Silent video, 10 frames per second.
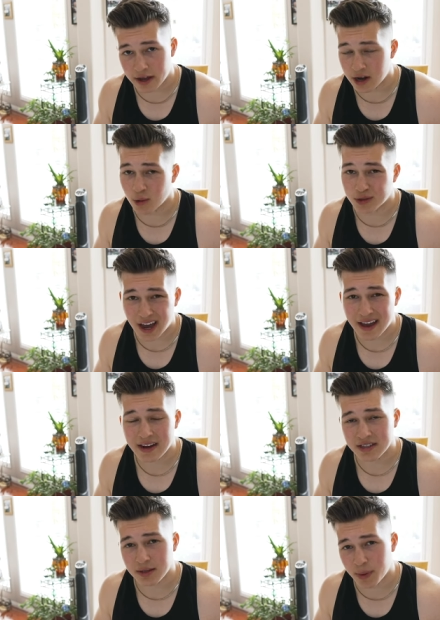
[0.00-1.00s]
I know
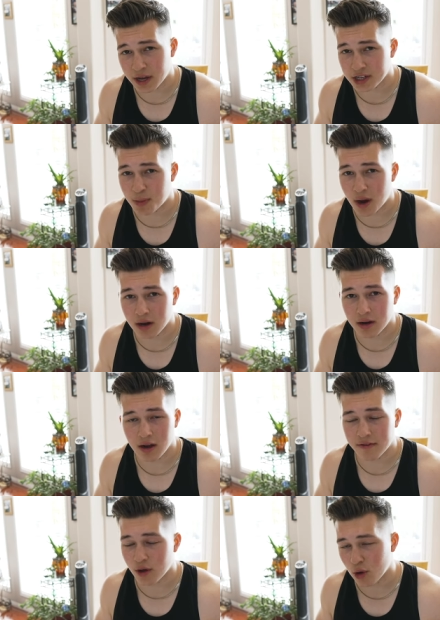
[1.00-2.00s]
diet is the biggest part
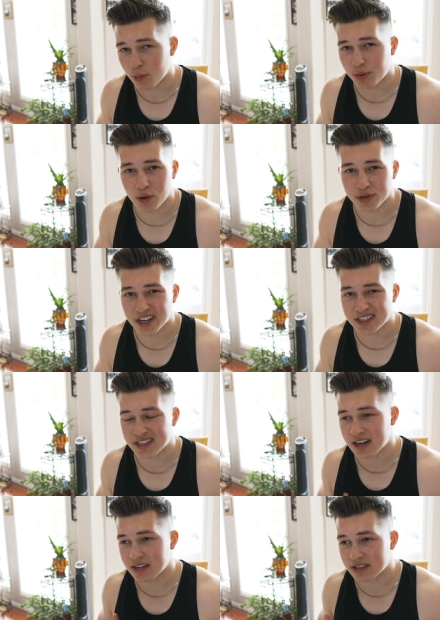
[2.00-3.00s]
of the whole
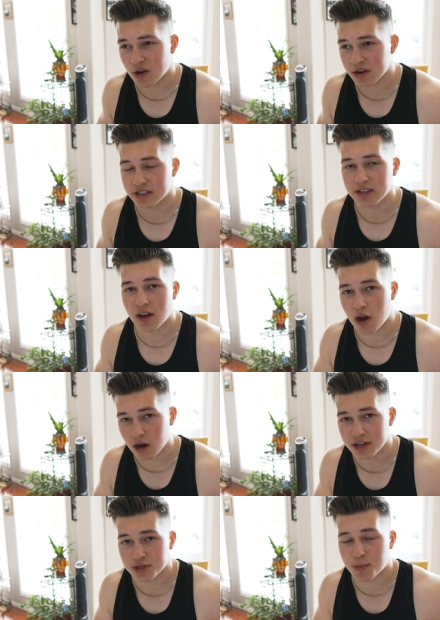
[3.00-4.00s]
process and it's honestly the
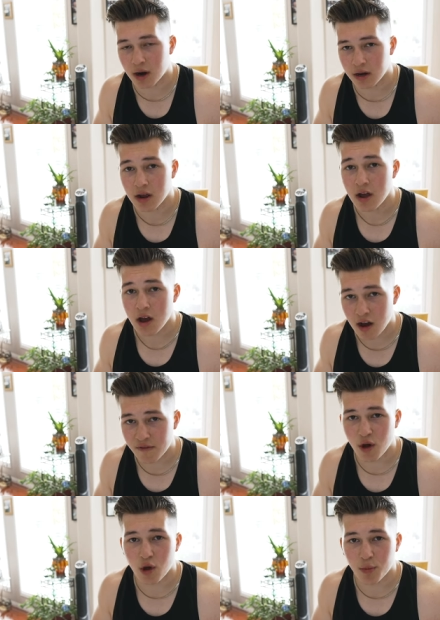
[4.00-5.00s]
hardest part
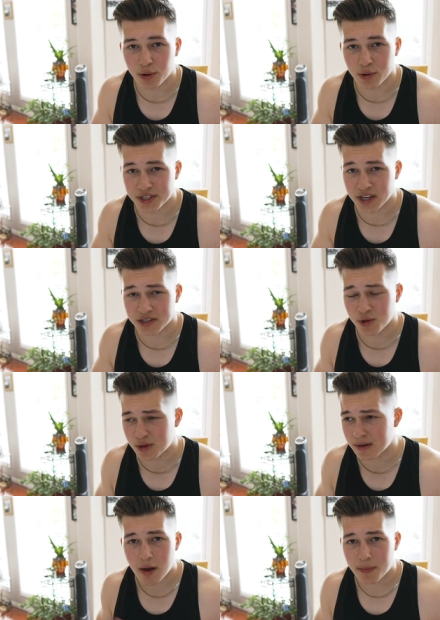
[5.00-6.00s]
of the whole process. You
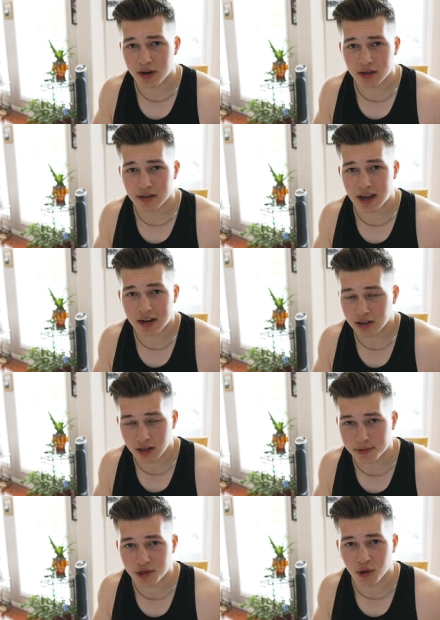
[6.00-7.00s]
can hop on an
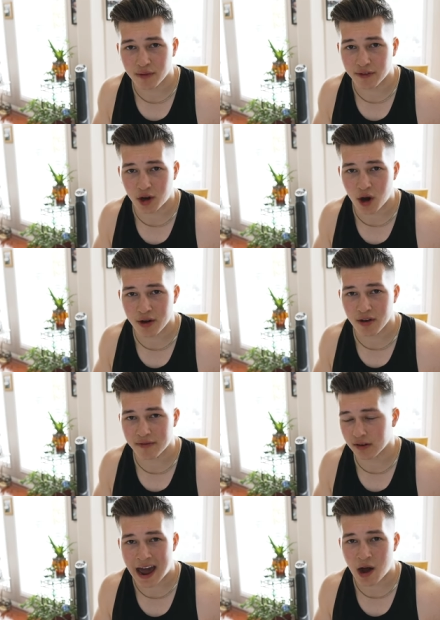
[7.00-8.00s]
elliptical for cardio
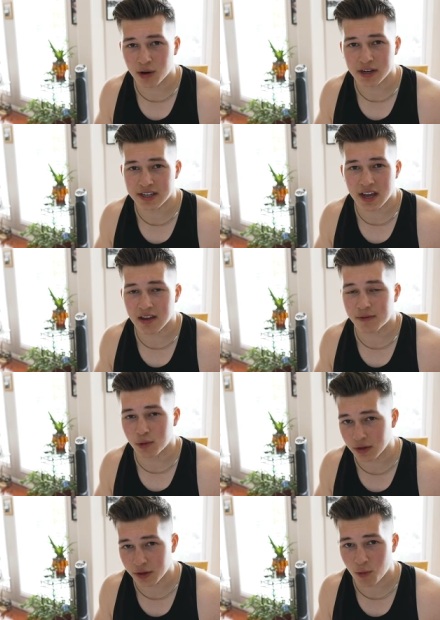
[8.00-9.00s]
for an hour a day if
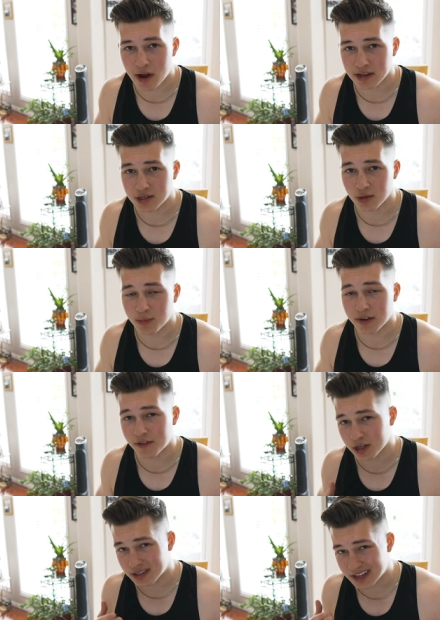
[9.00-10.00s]
you really wanted to, but if
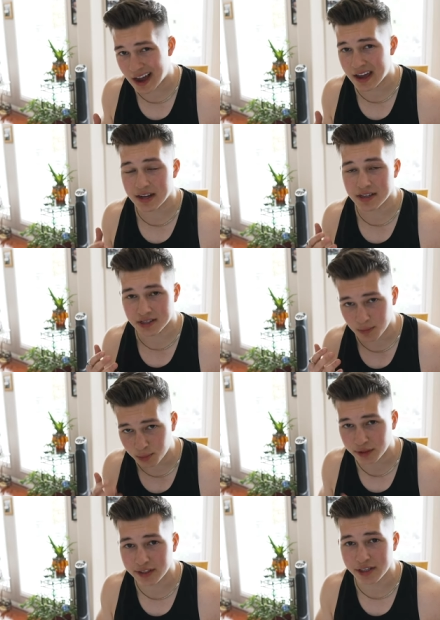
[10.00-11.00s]
your diet is
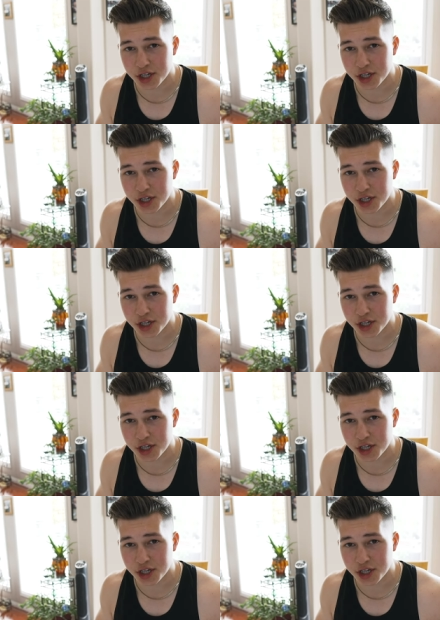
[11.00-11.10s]
completely